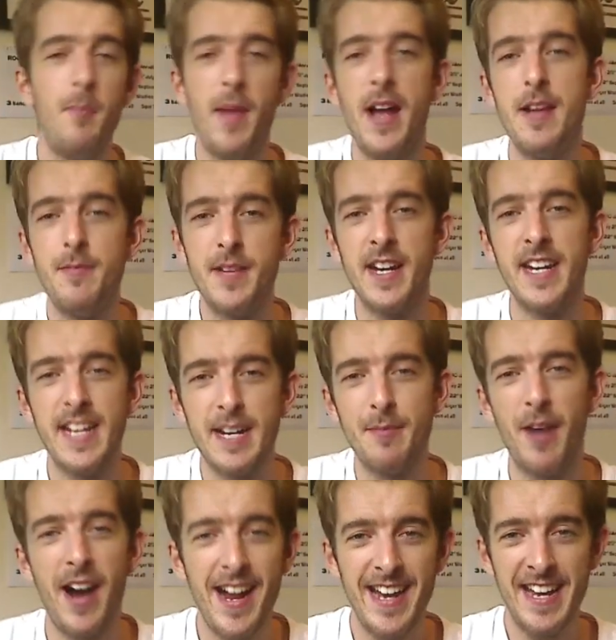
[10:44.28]
And maybe an
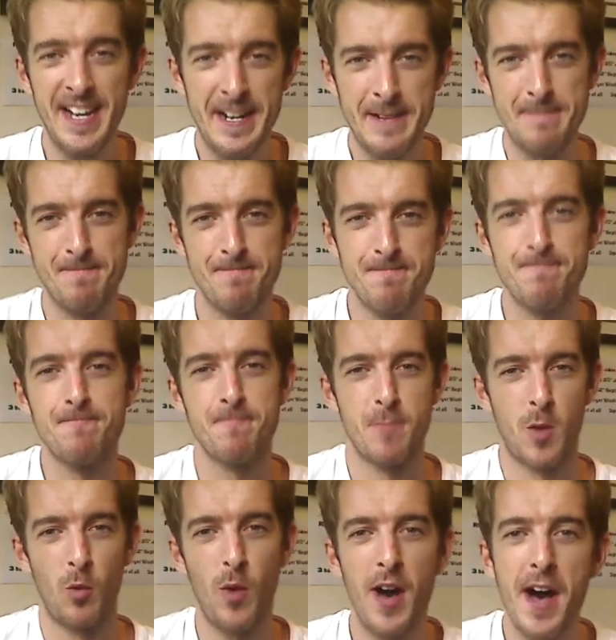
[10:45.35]
E minor.
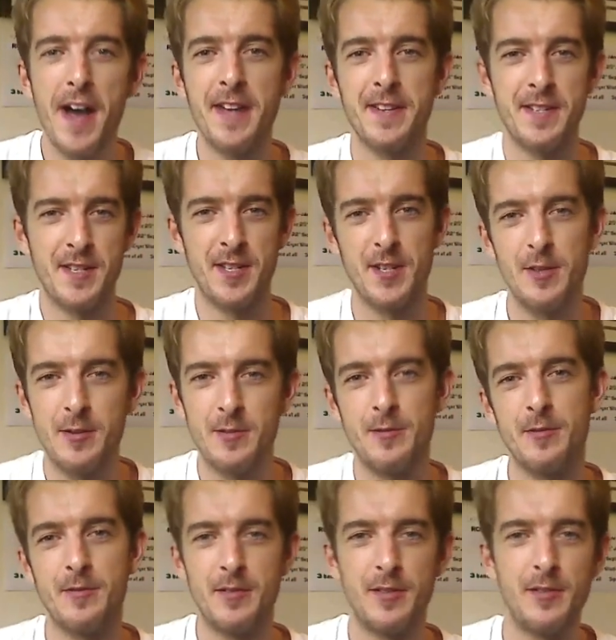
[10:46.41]
One,
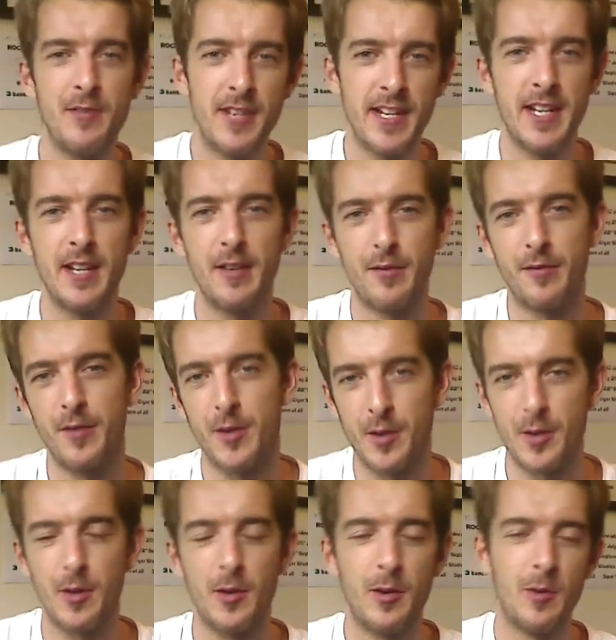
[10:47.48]
two, three,
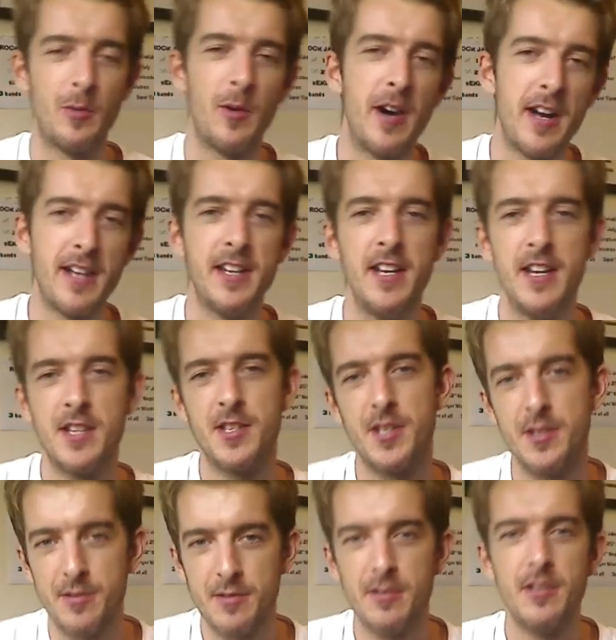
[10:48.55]
four, one,
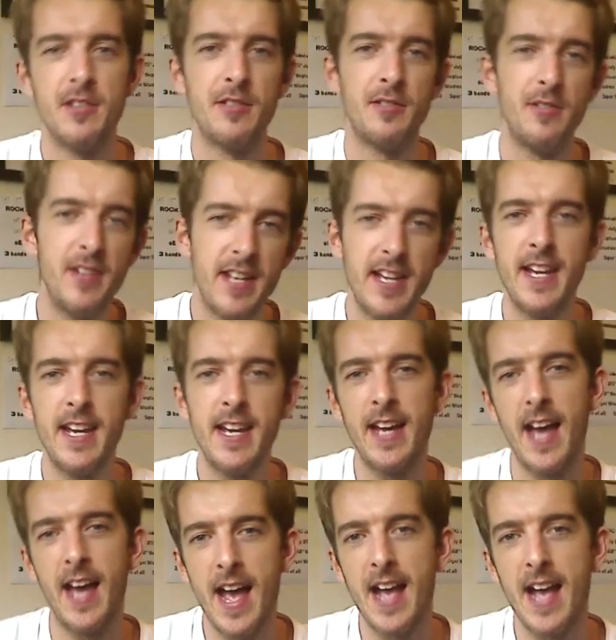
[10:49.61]
two,
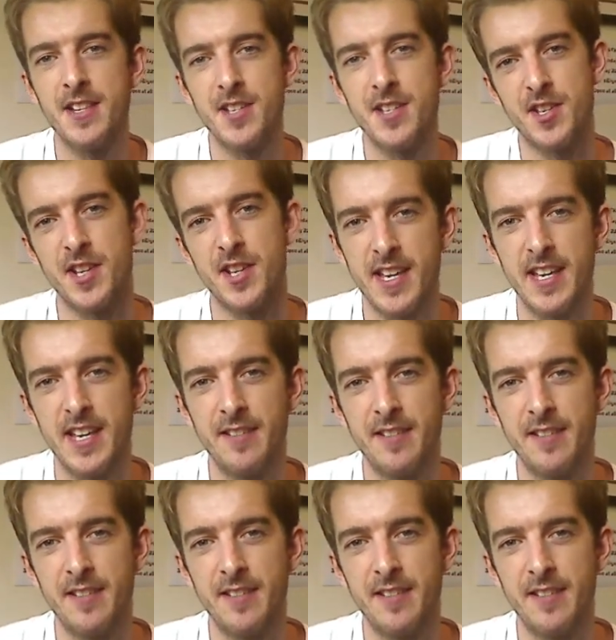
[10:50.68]
three, and